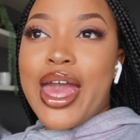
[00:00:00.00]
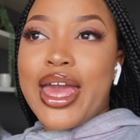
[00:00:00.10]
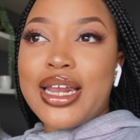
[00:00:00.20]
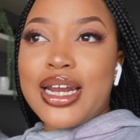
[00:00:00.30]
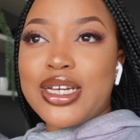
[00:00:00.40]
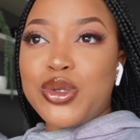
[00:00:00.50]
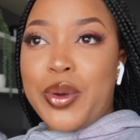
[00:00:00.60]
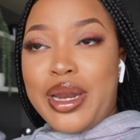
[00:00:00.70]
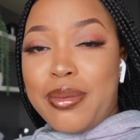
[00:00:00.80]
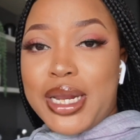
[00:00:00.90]
in like
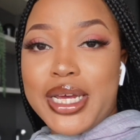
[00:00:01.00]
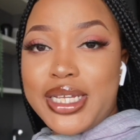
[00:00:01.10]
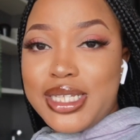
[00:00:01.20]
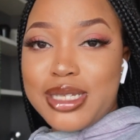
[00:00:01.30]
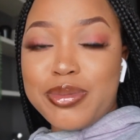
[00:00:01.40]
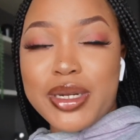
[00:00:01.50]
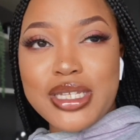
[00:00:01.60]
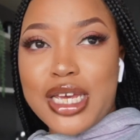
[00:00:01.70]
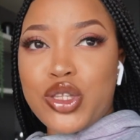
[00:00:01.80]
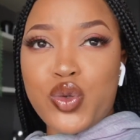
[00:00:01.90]
20 minutes, but
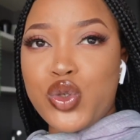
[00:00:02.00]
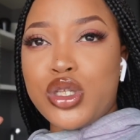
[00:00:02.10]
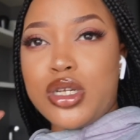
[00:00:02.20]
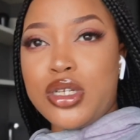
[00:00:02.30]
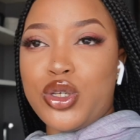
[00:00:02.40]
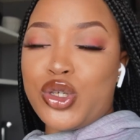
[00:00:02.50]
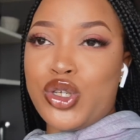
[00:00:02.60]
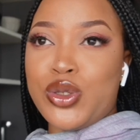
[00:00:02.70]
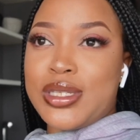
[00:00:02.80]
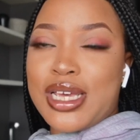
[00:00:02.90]
it's like those little
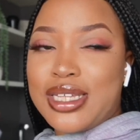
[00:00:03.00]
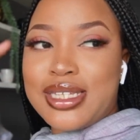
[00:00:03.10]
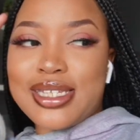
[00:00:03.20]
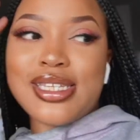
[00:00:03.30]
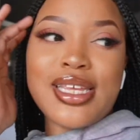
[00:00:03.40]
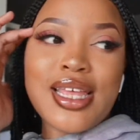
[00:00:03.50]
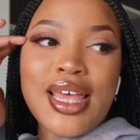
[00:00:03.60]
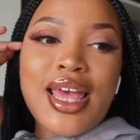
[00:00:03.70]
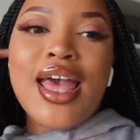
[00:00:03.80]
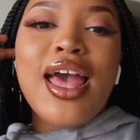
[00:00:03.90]
cute tests.
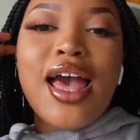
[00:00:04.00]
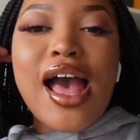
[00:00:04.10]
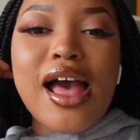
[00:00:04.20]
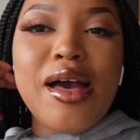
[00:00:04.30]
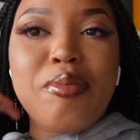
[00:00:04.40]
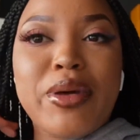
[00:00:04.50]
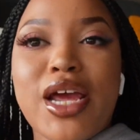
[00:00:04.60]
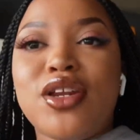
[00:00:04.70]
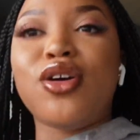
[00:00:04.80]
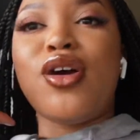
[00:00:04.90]
But
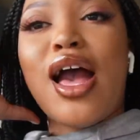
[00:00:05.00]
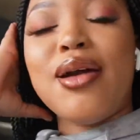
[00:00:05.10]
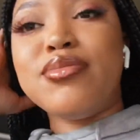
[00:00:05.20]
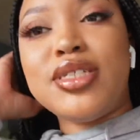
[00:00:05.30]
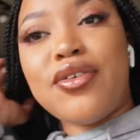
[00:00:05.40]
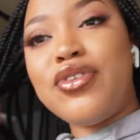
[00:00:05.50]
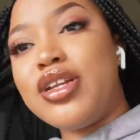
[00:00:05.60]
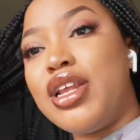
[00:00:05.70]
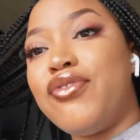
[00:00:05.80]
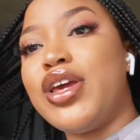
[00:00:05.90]
I know I'm
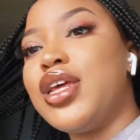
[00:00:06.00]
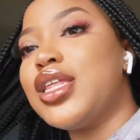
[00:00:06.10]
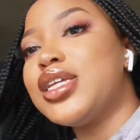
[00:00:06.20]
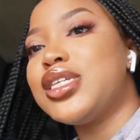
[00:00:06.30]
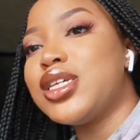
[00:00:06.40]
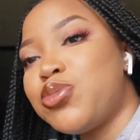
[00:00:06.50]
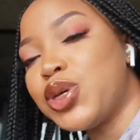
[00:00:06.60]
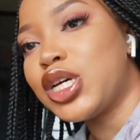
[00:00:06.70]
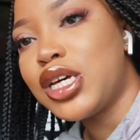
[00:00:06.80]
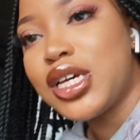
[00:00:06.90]
definitely failing that test
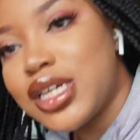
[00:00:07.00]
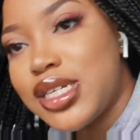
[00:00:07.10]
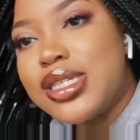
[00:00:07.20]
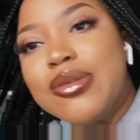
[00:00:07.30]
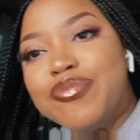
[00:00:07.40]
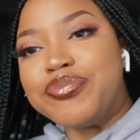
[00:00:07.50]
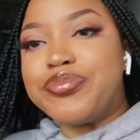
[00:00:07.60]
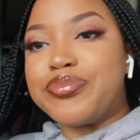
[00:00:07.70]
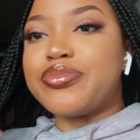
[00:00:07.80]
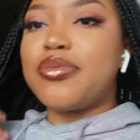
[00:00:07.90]
because
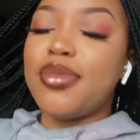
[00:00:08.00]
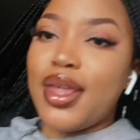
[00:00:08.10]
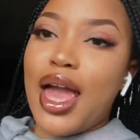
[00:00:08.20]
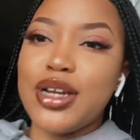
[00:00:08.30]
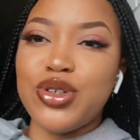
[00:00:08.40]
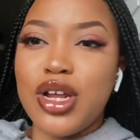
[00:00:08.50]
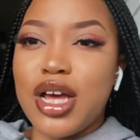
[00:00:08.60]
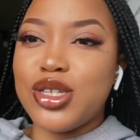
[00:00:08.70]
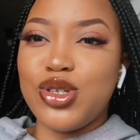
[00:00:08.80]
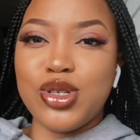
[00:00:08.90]
I don't know
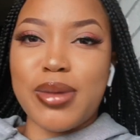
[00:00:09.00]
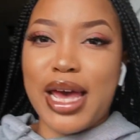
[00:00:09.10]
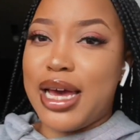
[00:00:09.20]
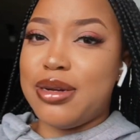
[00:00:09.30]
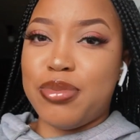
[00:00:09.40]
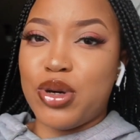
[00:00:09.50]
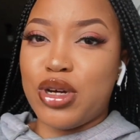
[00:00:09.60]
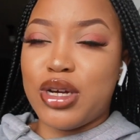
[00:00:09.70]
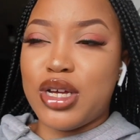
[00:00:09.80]
how to use my handbook.